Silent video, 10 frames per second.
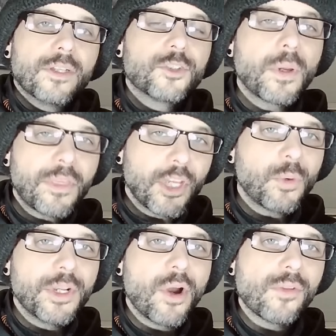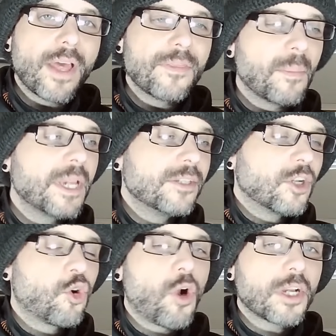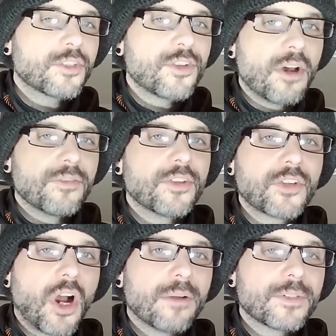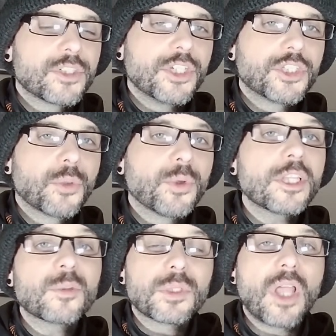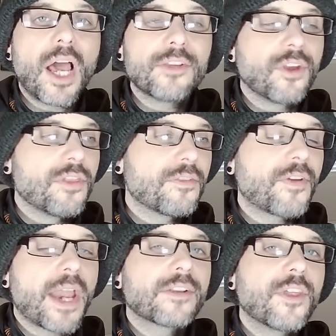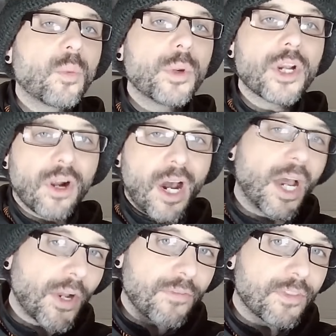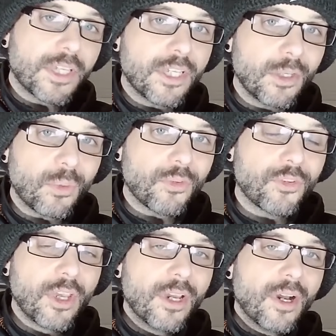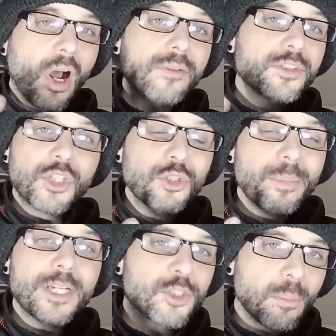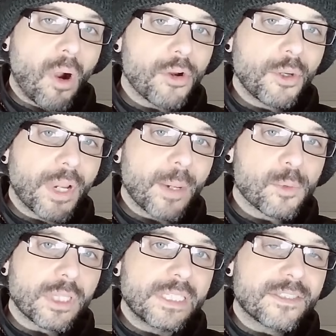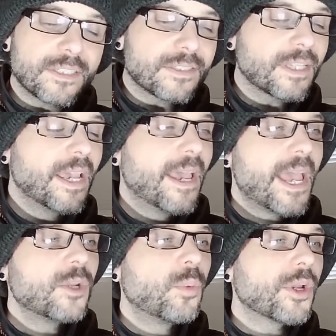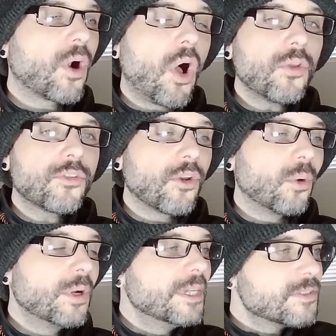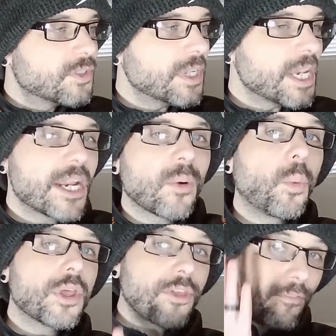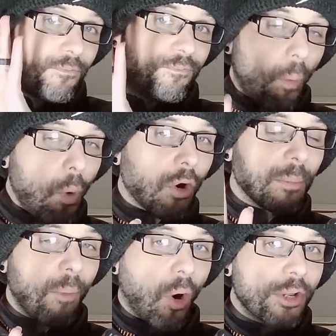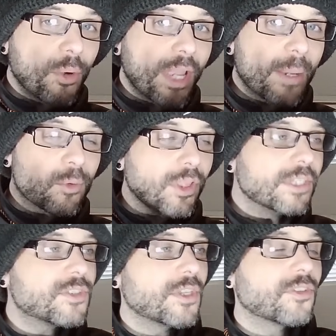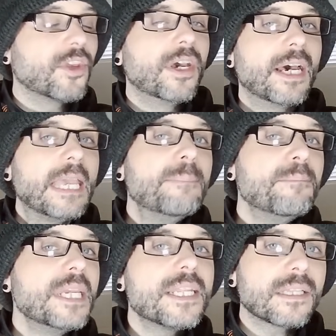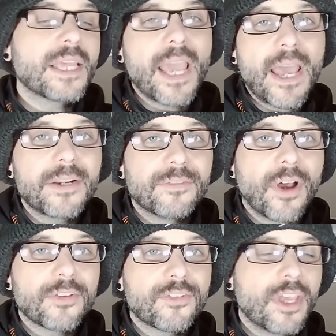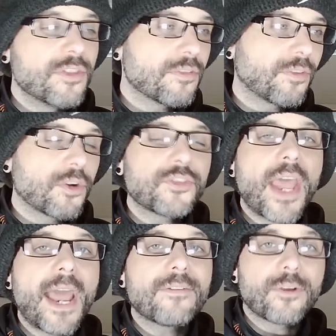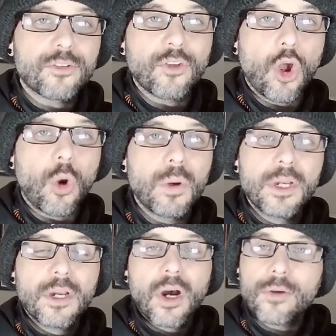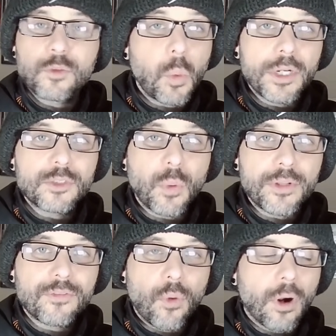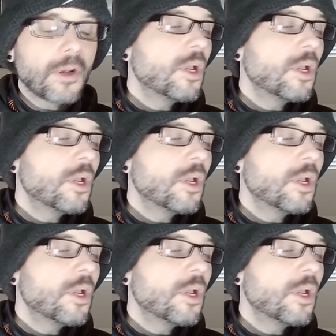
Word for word: So I think we know that the main crux of this conversation really relies on the fact that we are hot off the heels of two major Mario game releases, and we are also sitting here with 4 Mario game releases immediately ahead of us in the first half or so of 2024.